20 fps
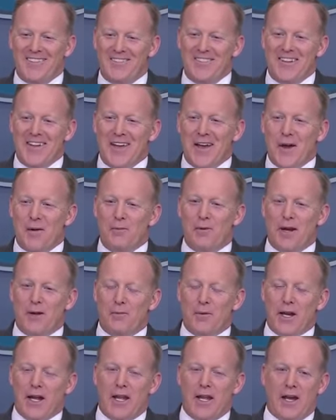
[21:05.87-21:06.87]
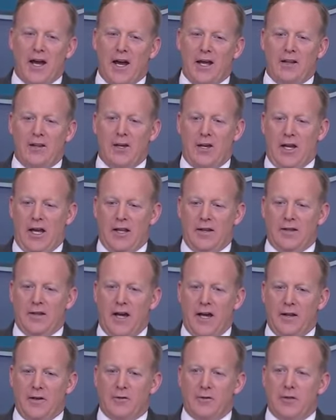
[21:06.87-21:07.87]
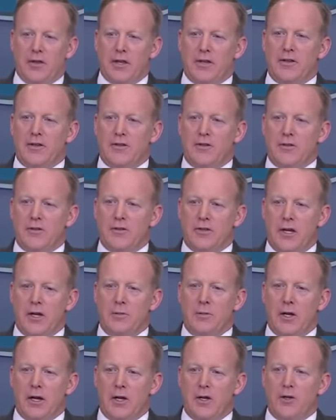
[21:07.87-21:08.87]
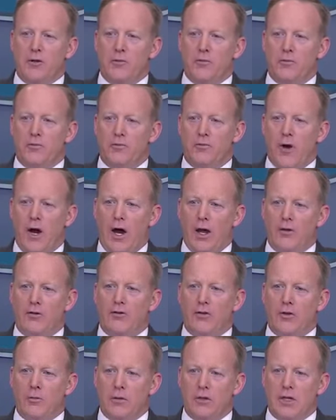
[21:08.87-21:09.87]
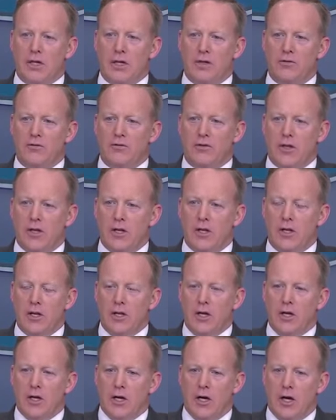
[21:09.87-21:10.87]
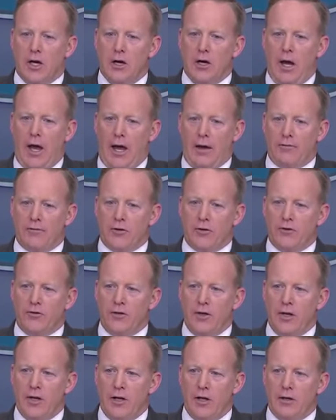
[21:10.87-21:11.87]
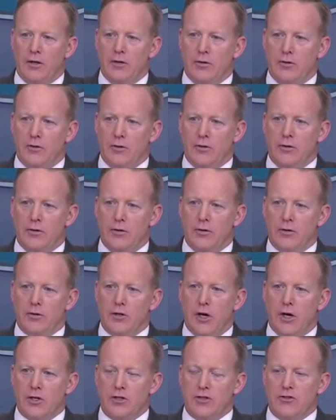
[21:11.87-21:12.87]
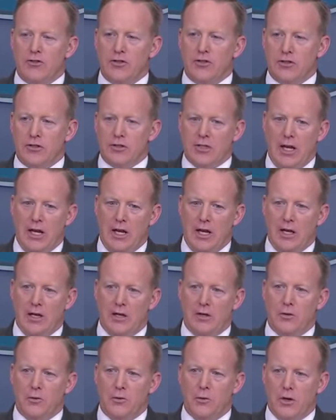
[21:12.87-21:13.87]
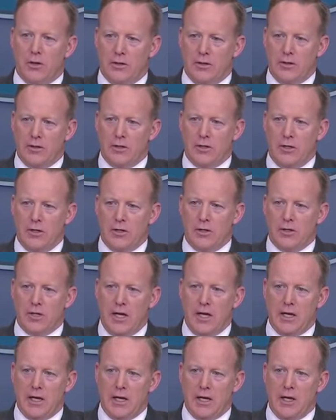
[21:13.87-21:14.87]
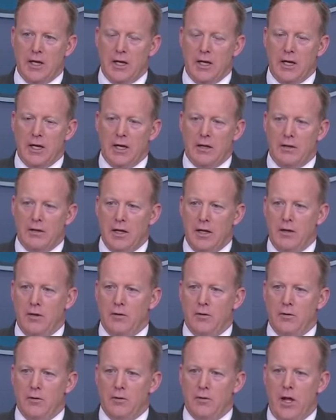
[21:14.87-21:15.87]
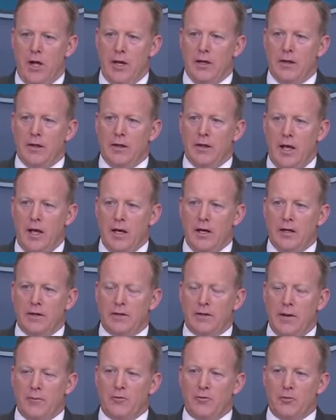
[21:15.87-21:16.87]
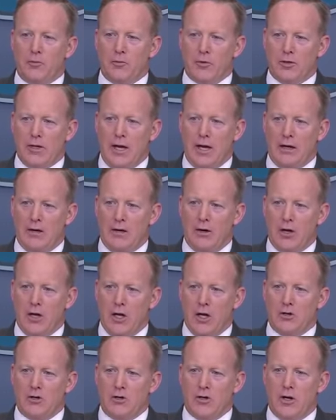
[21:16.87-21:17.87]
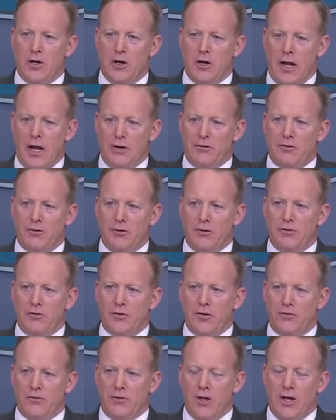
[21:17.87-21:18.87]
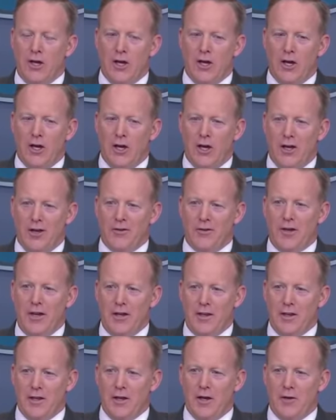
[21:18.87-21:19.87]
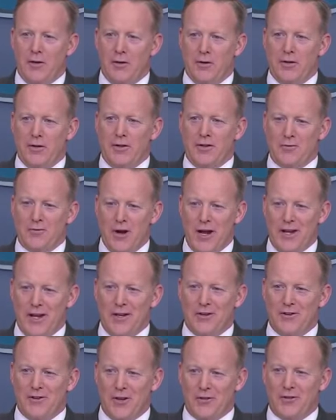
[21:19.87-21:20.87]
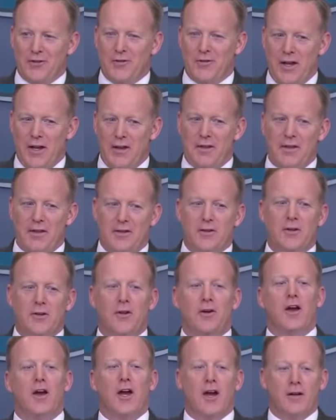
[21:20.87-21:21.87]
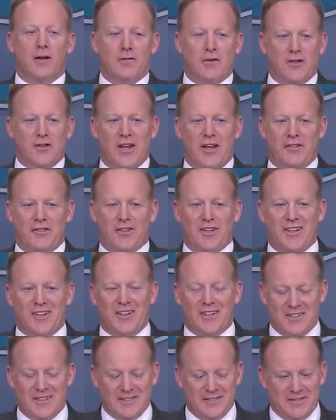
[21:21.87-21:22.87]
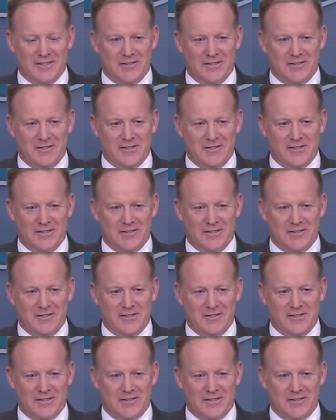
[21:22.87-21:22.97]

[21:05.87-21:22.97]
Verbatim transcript: um, but but I, I look, I, I don't think that there's anybody who honestly believes that uh, after seeing the, the launches that they're taking and the work that they're undertaking, that any any attempt to protect our country and our national interests uh, is anything other than the right and justified thing to do. Francesca.